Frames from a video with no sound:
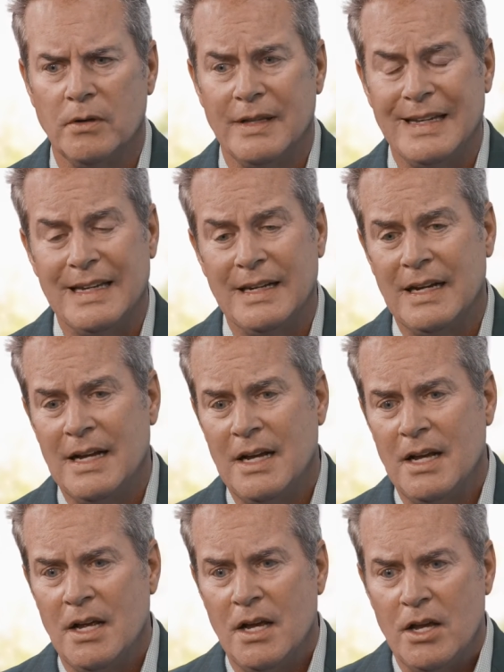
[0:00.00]
And then,
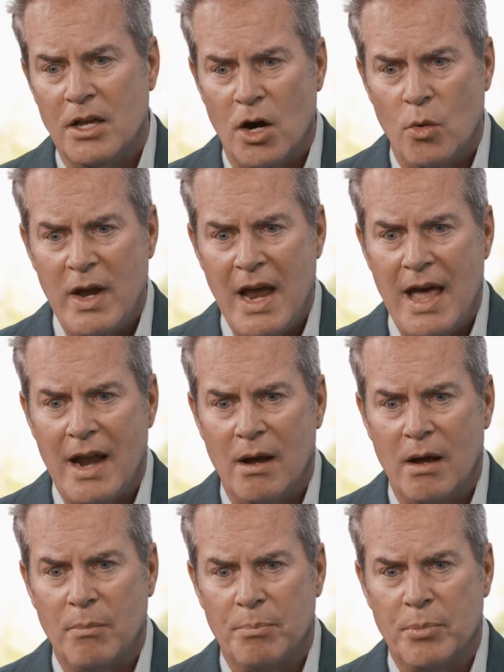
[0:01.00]
we had
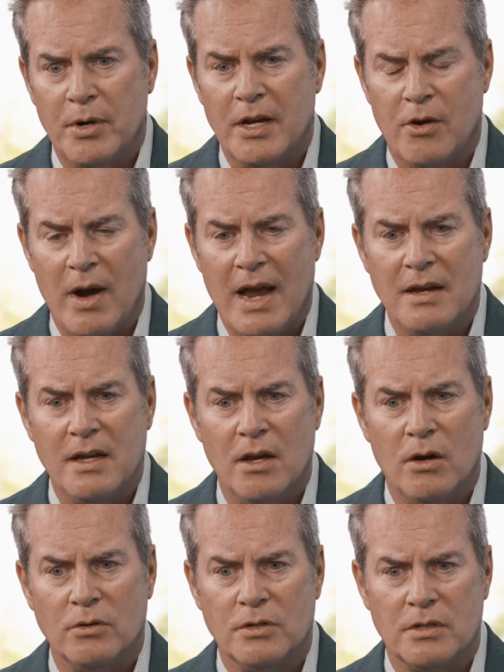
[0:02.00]
a pretty
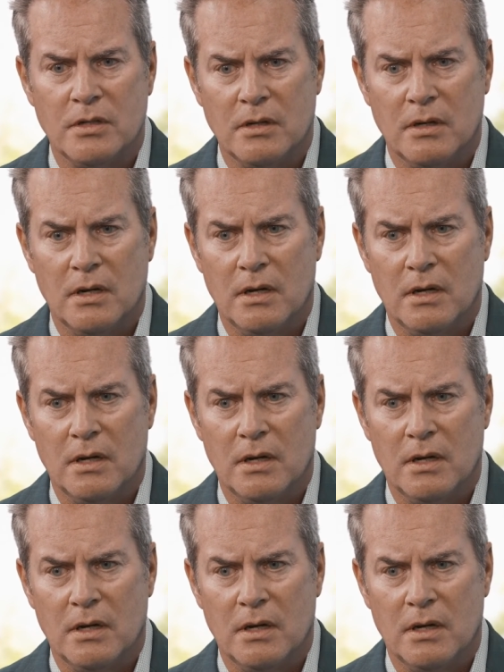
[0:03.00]
grandiose